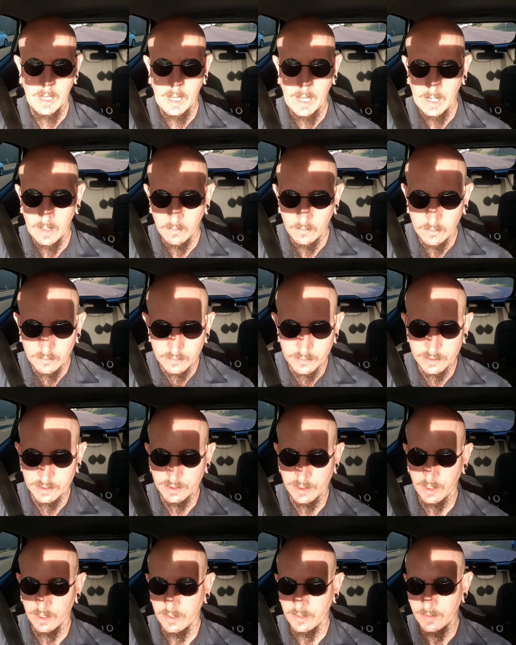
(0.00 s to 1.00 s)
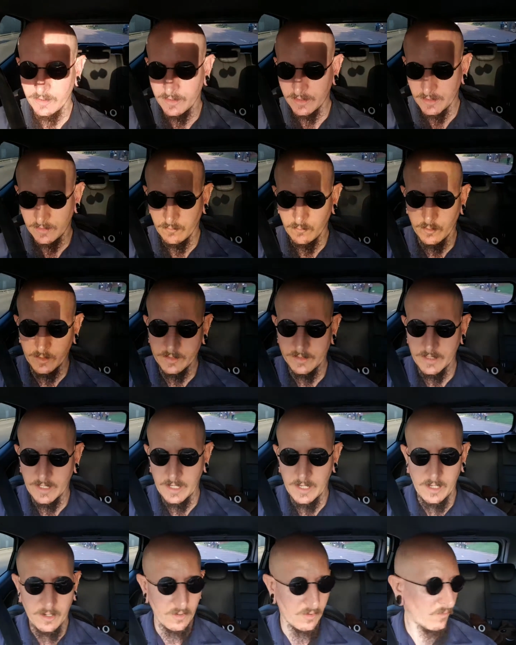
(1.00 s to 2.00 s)
I will show you them when
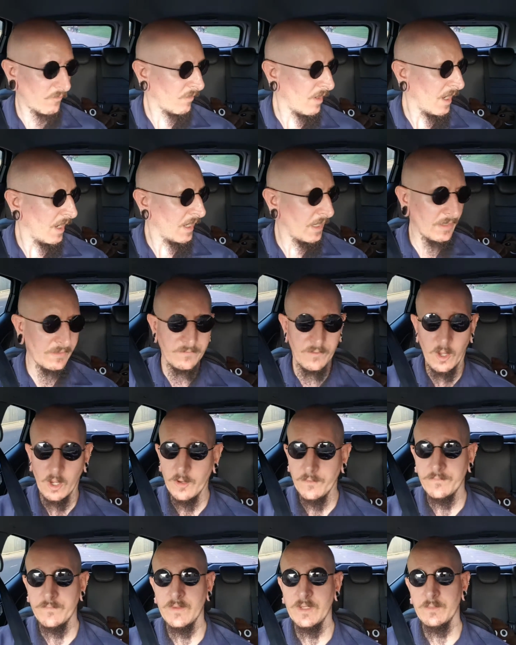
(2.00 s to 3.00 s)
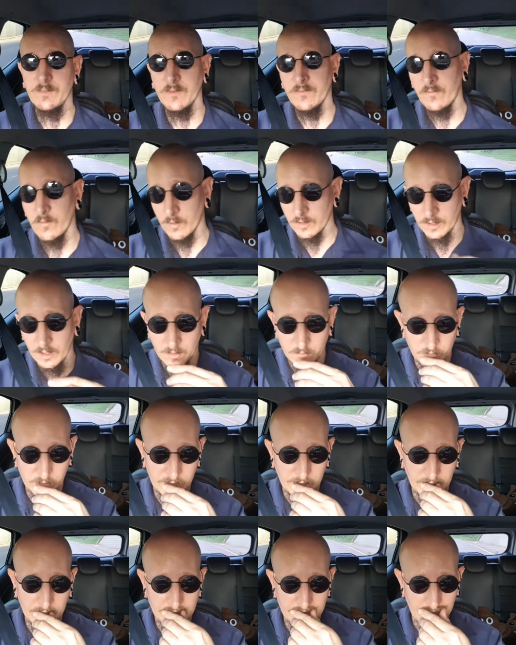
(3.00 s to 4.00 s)
they arrive, hopefully before the long
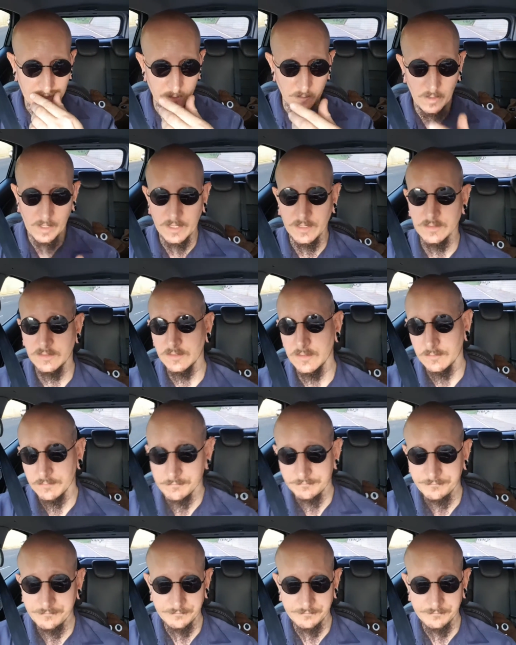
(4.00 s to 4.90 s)
weekend, otherwise